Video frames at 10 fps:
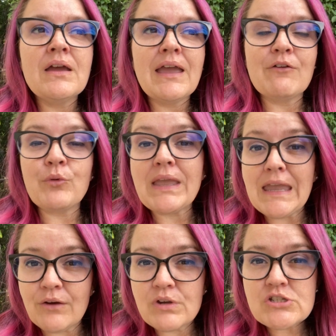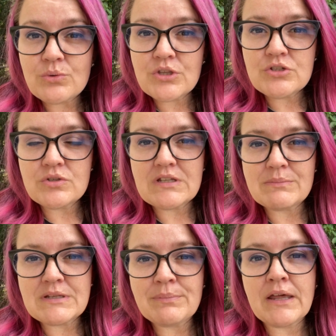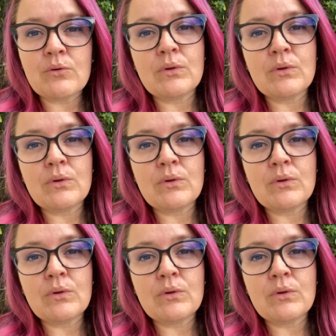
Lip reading: If we can't reach it with a 2-step step ladder,